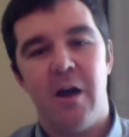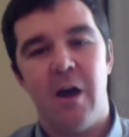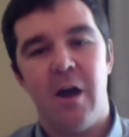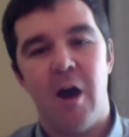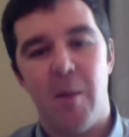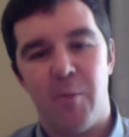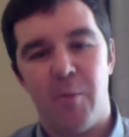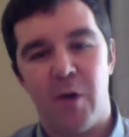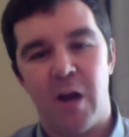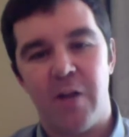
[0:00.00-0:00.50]

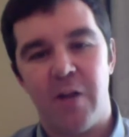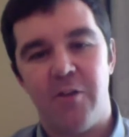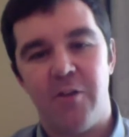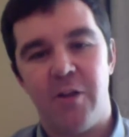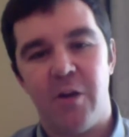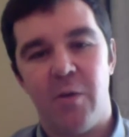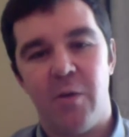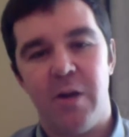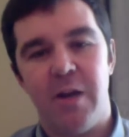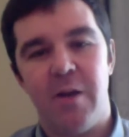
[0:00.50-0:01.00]

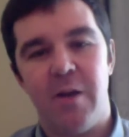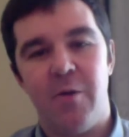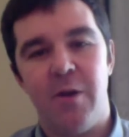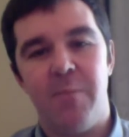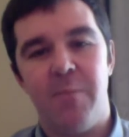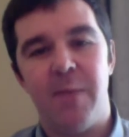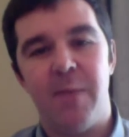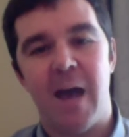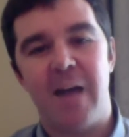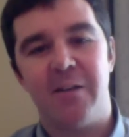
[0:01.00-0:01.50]
uprising when it
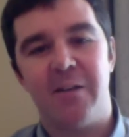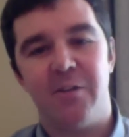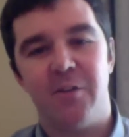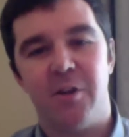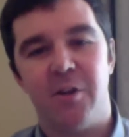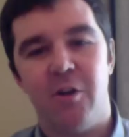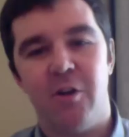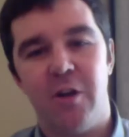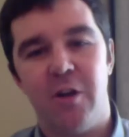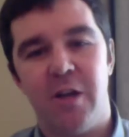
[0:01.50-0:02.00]
when it backed a
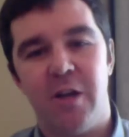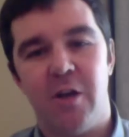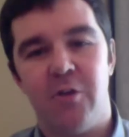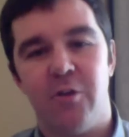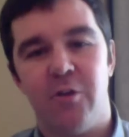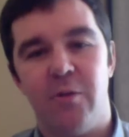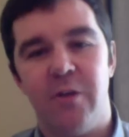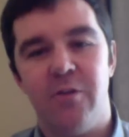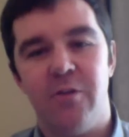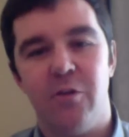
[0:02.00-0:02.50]
Security
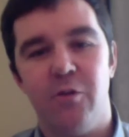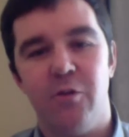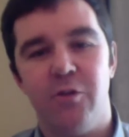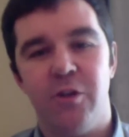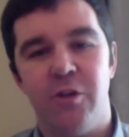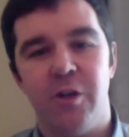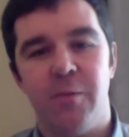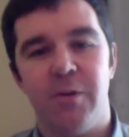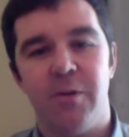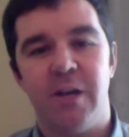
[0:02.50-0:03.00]
Council
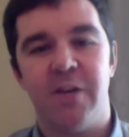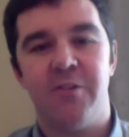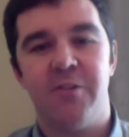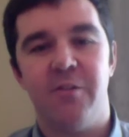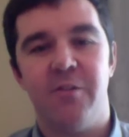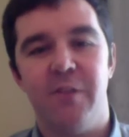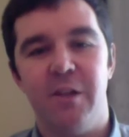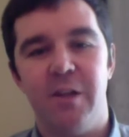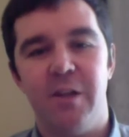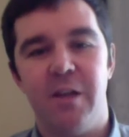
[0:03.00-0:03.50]
resolution to protect
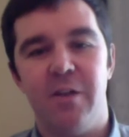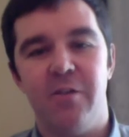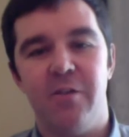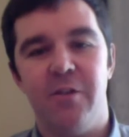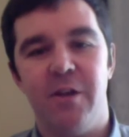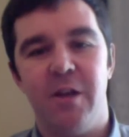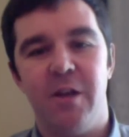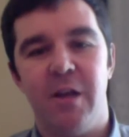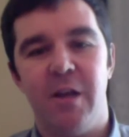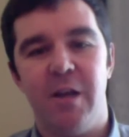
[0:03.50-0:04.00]
civilians,
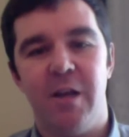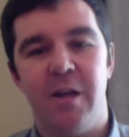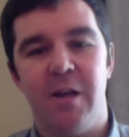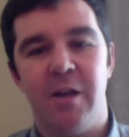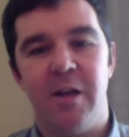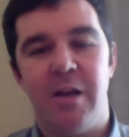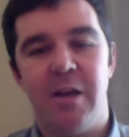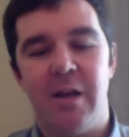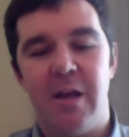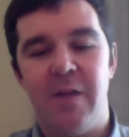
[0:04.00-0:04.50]
and it, and, it,
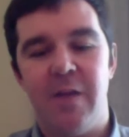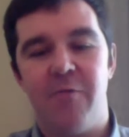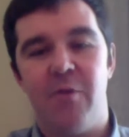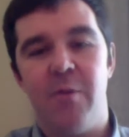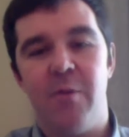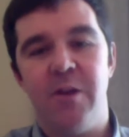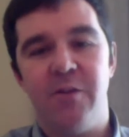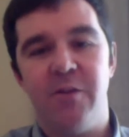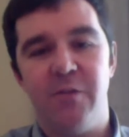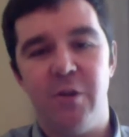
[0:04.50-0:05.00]
and
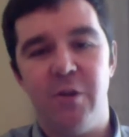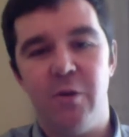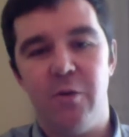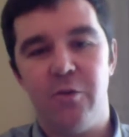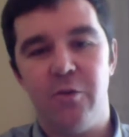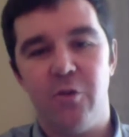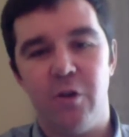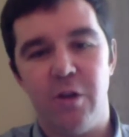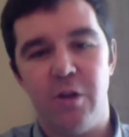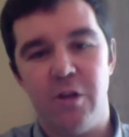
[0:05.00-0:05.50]
from its view, it
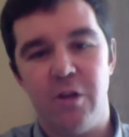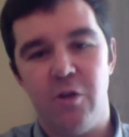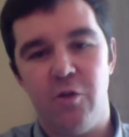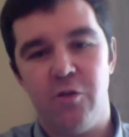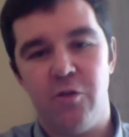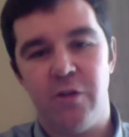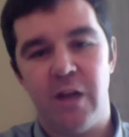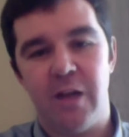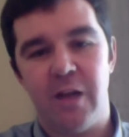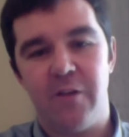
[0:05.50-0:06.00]
was sort of
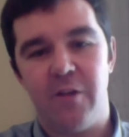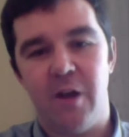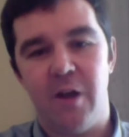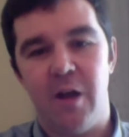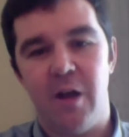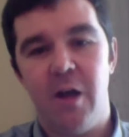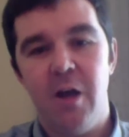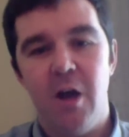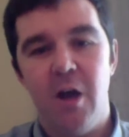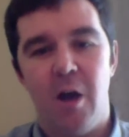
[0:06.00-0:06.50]
used as
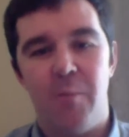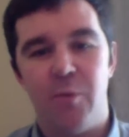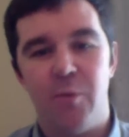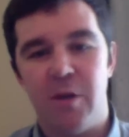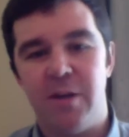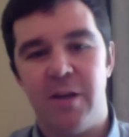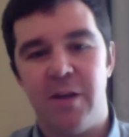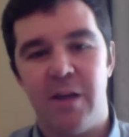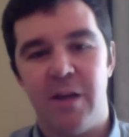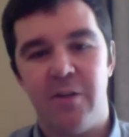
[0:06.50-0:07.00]
a, a
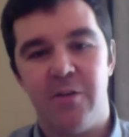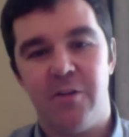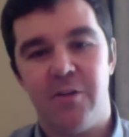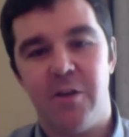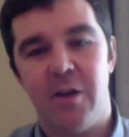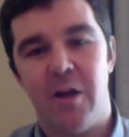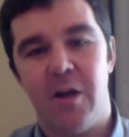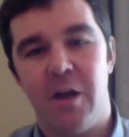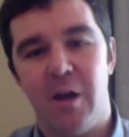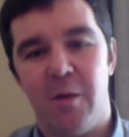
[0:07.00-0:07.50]
pretense
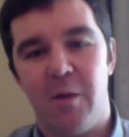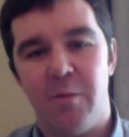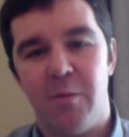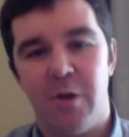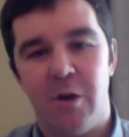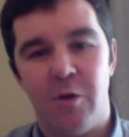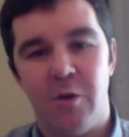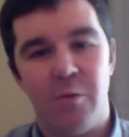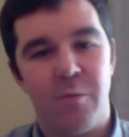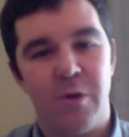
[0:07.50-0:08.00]
to
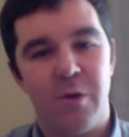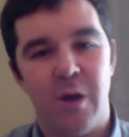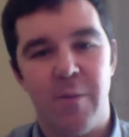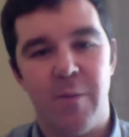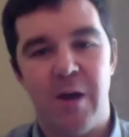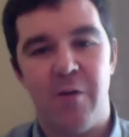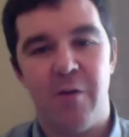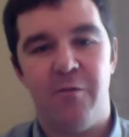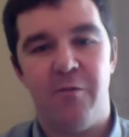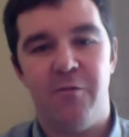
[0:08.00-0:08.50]
you know
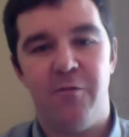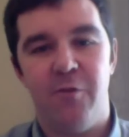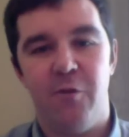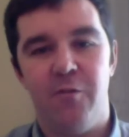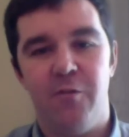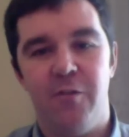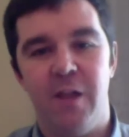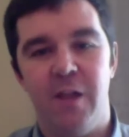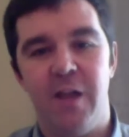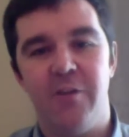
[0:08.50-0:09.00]
come out
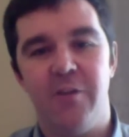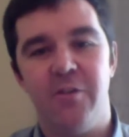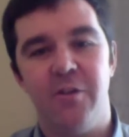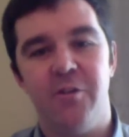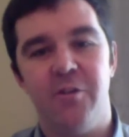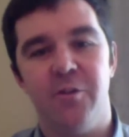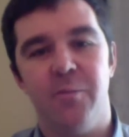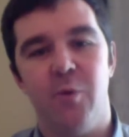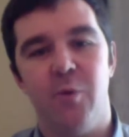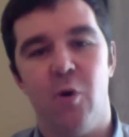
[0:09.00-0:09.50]
full fledged
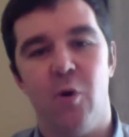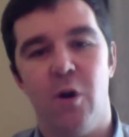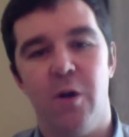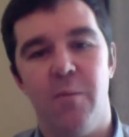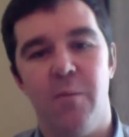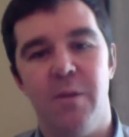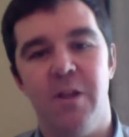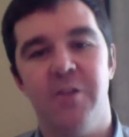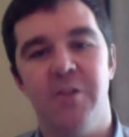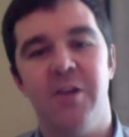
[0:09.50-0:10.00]
in
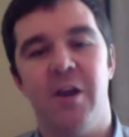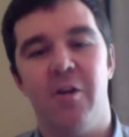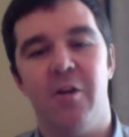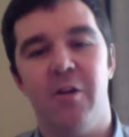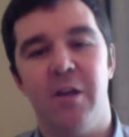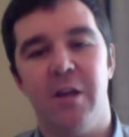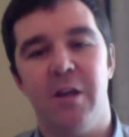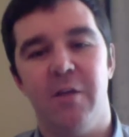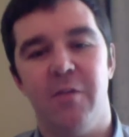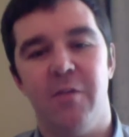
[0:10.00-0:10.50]
support
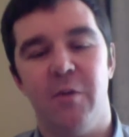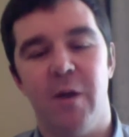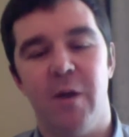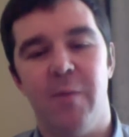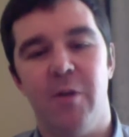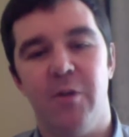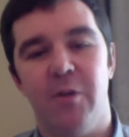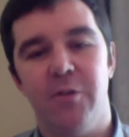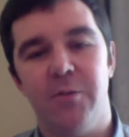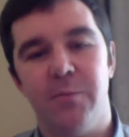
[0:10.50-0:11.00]
militarily of the
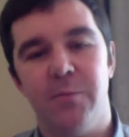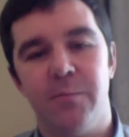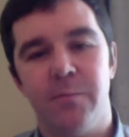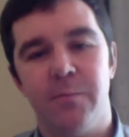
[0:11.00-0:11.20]
rebels.